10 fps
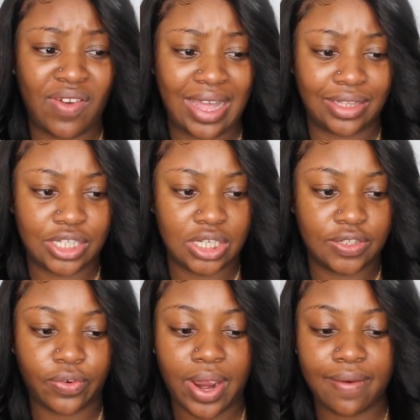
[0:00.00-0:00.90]
I've had these
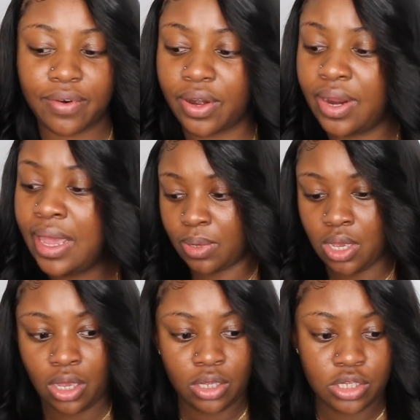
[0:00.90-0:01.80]
since forever.
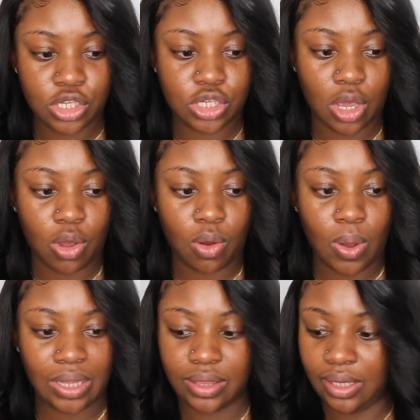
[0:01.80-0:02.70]

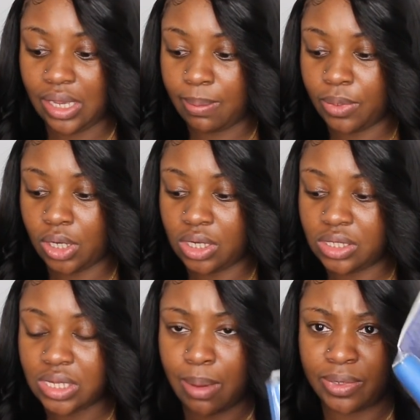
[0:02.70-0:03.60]
So I think I'm going to
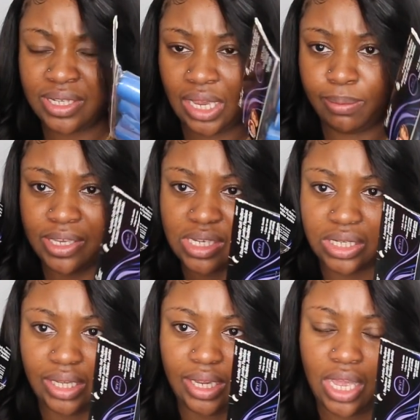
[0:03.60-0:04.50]

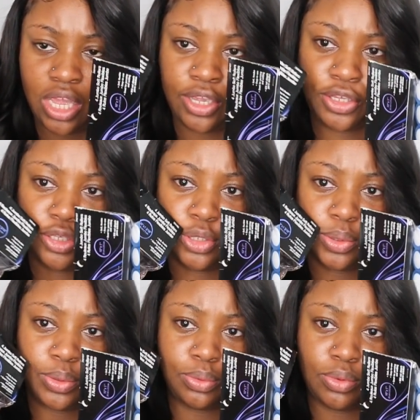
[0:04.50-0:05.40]
simultaneously
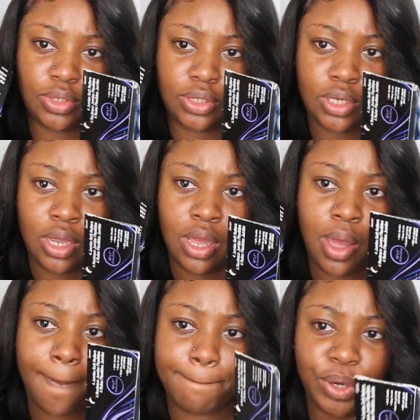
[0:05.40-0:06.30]
use
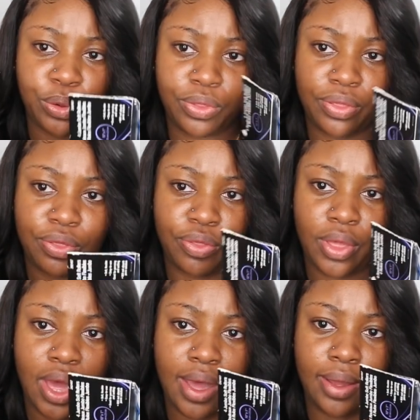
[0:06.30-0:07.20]

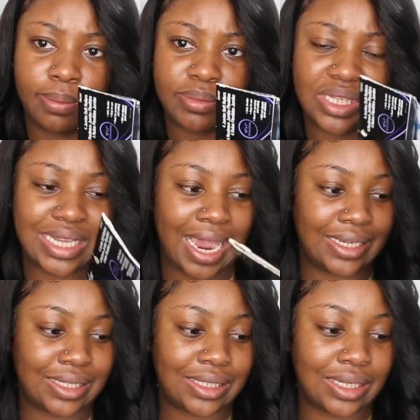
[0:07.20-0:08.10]
both um,
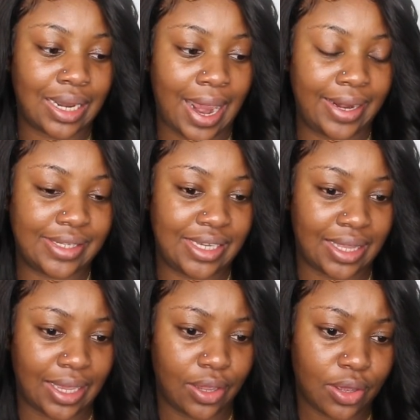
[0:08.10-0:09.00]
sizes tonight and see how
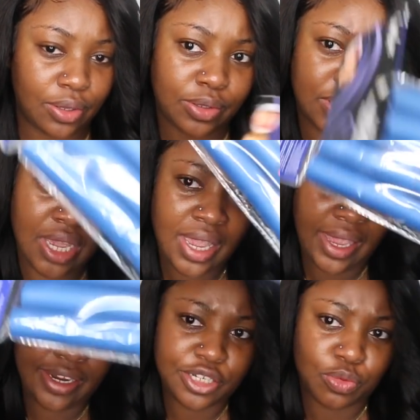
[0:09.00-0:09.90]
that goes
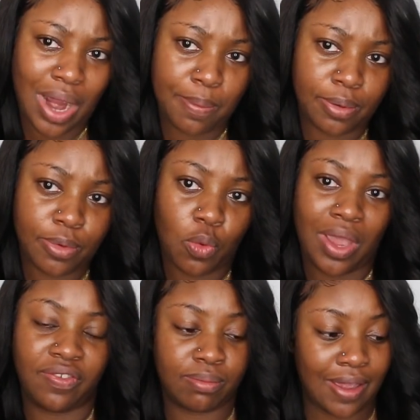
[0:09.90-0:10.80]
and just wrap them
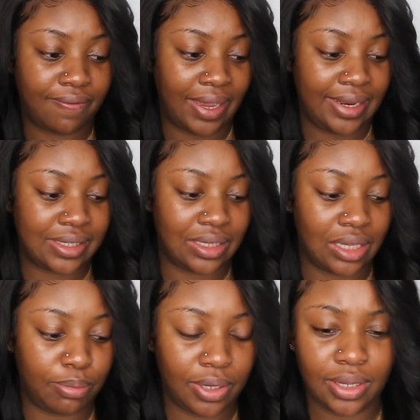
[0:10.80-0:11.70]
away from my face and
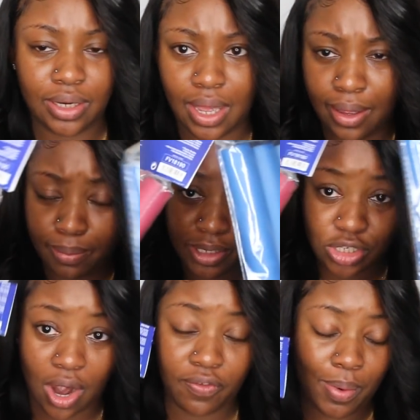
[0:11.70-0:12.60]
then put um, a
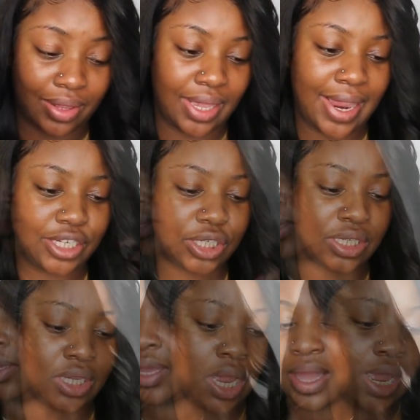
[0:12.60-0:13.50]
scarf around the
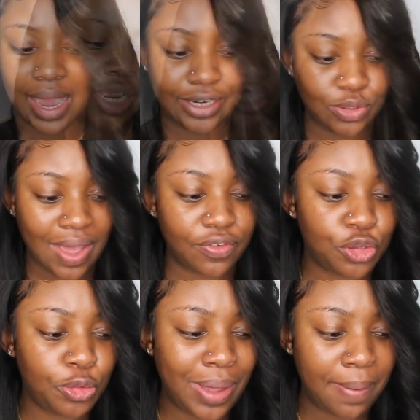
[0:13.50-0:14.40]
edges. I do have a
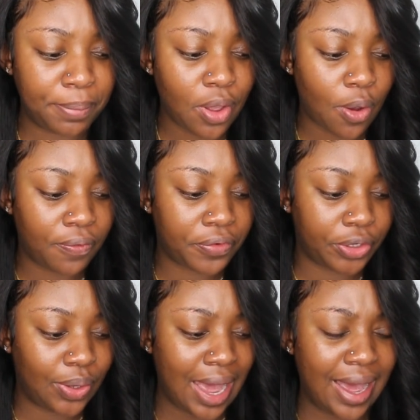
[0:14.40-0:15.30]
coupon code for
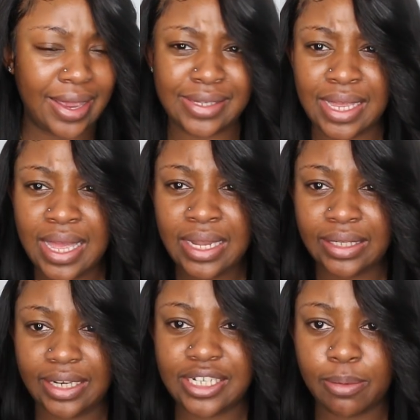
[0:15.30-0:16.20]
you guys.
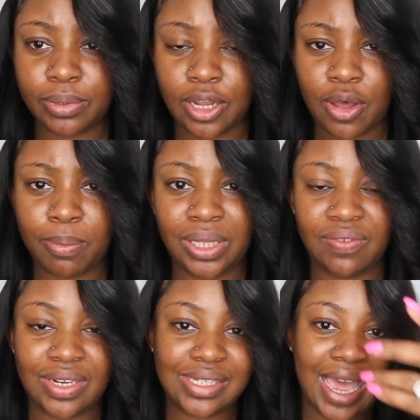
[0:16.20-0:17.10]
Link down below. I
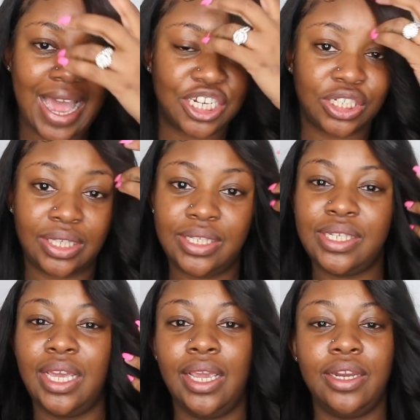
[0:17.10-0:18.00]
believe it is
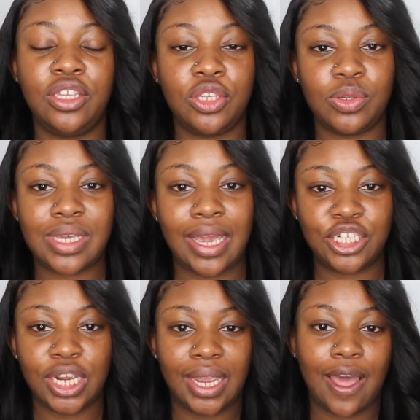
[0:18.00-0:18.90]
Ashley10. Use that
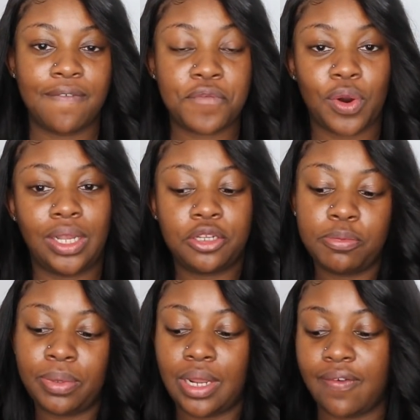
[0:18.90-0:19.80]
at checkout for a
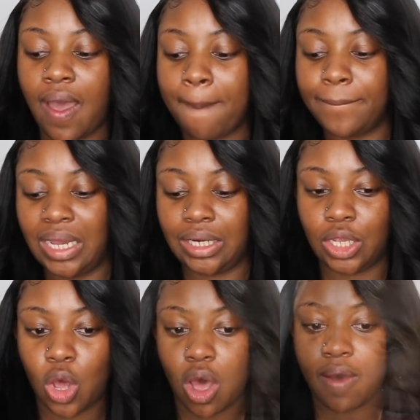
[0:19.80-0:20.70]
little bit of
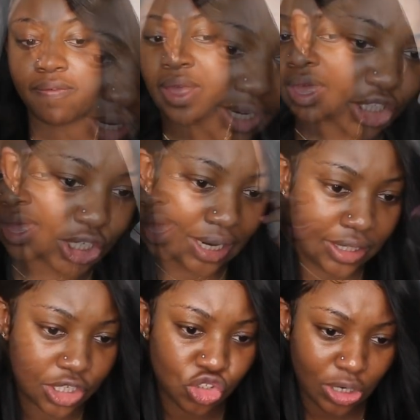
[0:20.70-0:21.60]
money off. Check
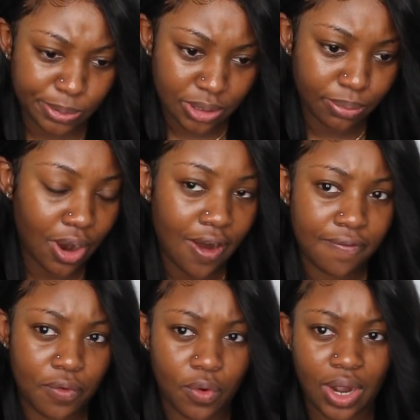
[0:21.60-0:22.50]
the description
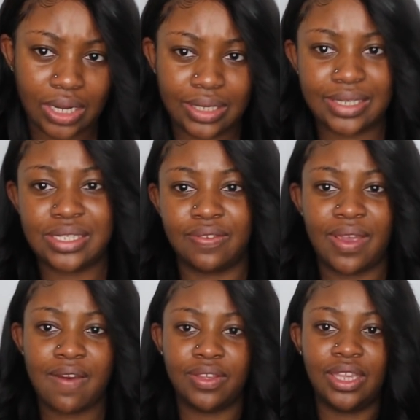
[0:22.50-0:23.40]
bar for a list
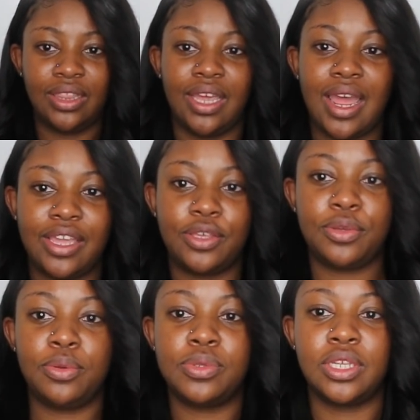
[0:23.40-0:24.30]
of everything that I
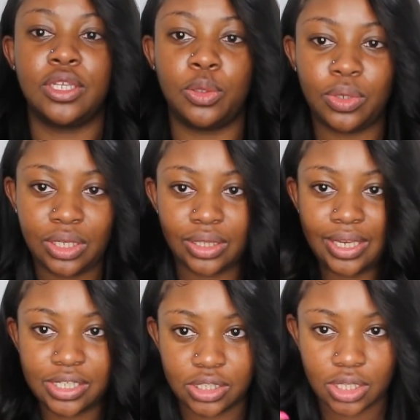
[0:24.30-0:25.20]
use, including
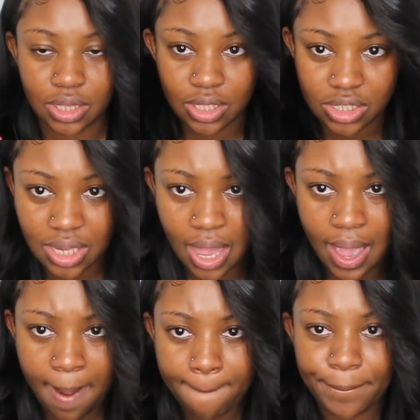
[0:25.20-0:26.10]
links to this
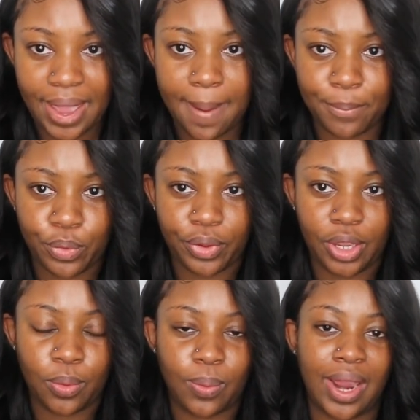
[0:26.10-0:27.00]
bad
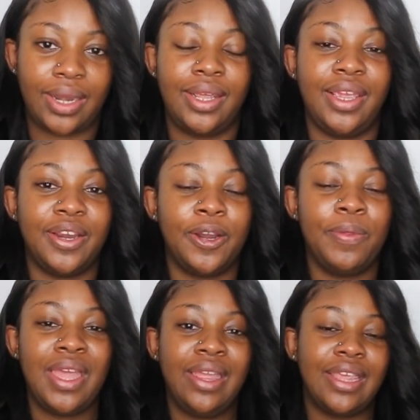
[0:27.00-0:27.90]
boy right
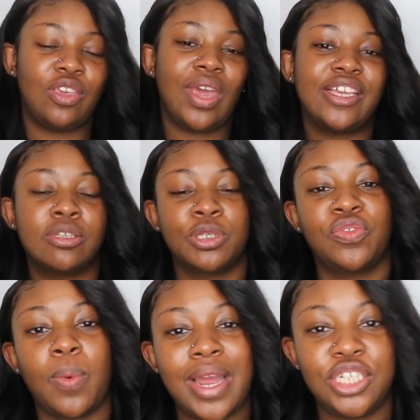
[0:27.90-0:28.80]
here. Thank you guys so much
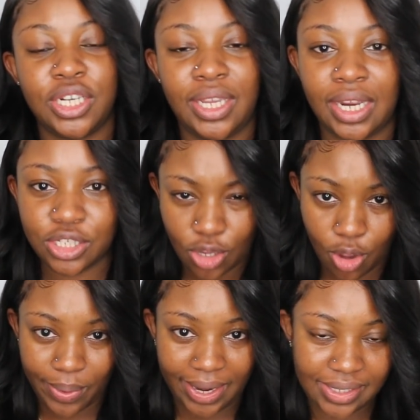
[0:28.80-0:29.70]
for watching and as
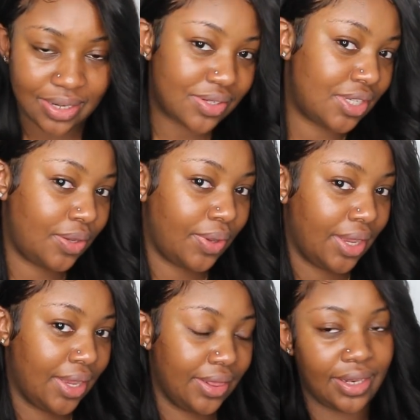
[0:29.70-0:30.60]
always, I'll see you
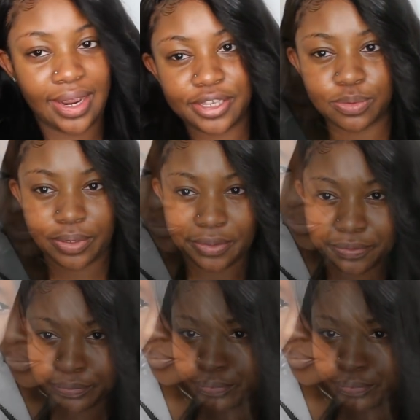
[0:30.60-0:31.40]
in the next one.